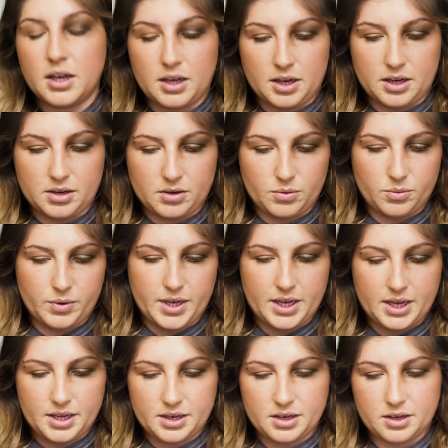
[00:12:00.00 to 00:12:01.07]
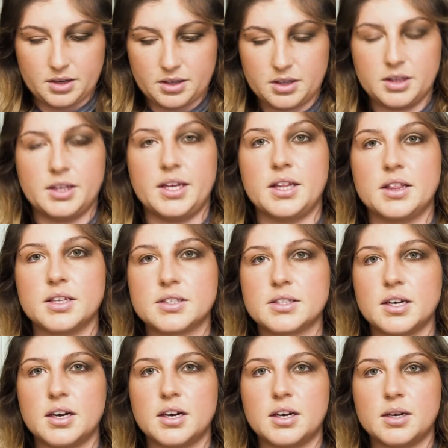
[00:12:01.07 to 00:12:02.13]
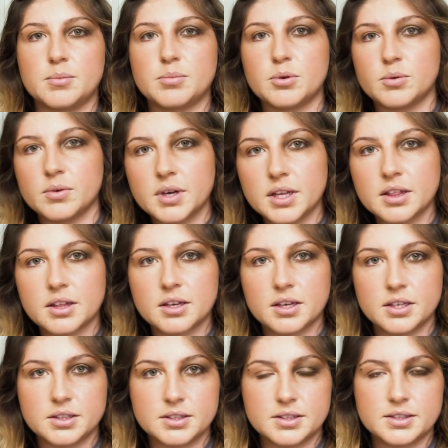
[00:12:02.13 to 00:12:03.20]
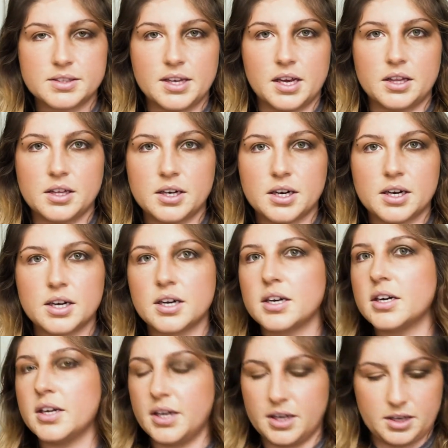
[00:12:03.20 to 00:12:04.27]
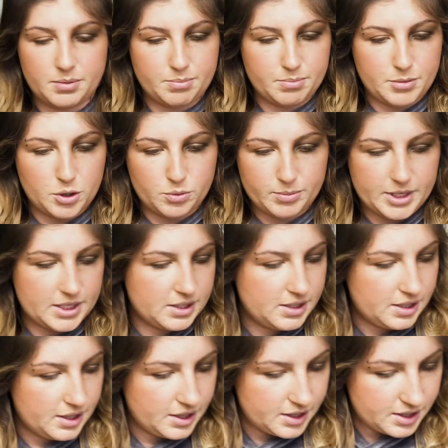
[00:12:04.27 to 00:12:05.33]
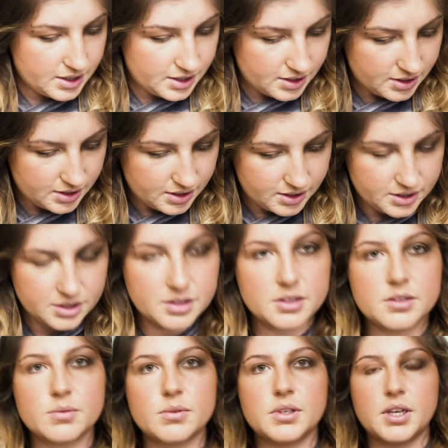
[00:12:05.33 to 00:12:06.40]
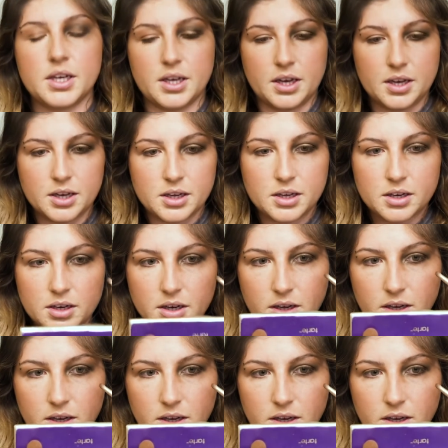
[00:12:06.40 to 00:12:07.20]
And we can clean this up with concealer in a moment here. I just want to get,